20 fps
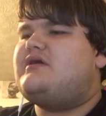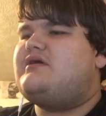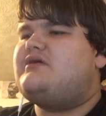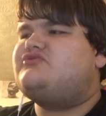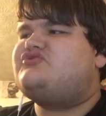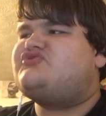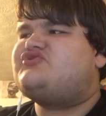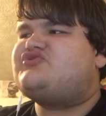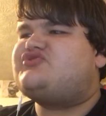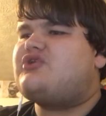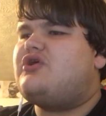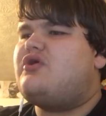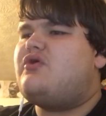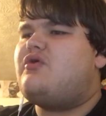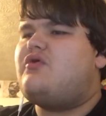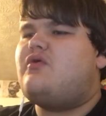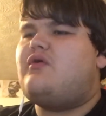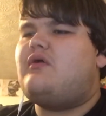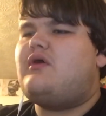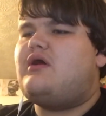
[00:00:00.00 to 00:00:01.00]

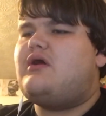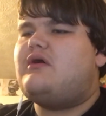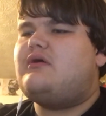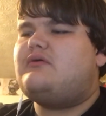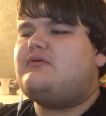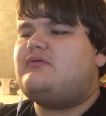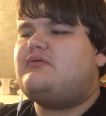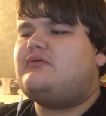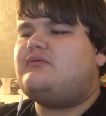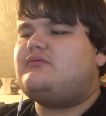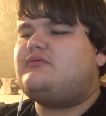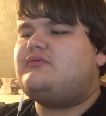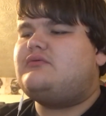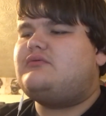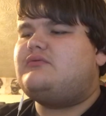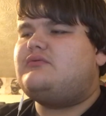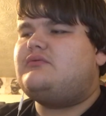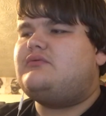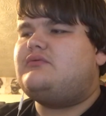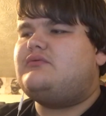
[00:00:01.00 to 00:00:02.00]
so
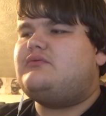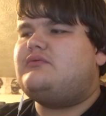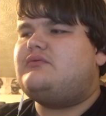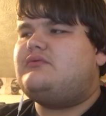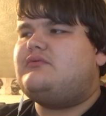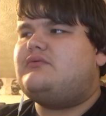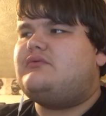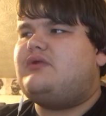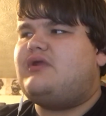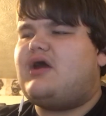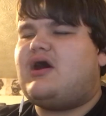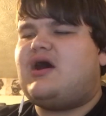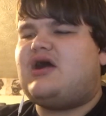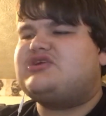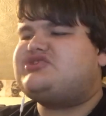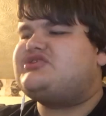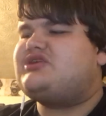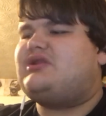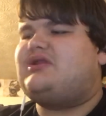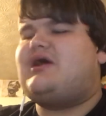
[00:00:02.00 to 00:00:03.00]

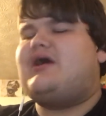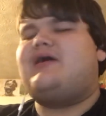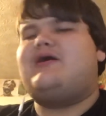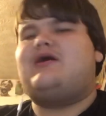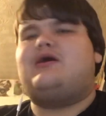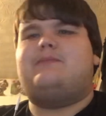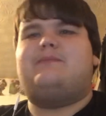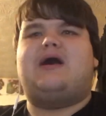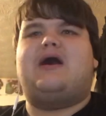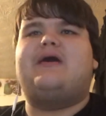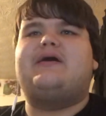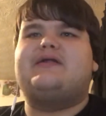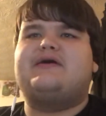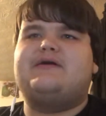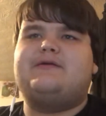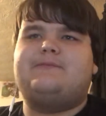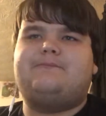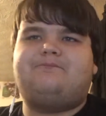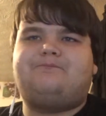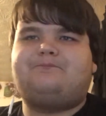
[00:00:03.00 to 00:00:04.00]
nonchalant about
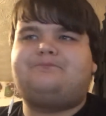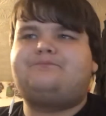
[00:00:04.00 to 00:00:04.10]
it.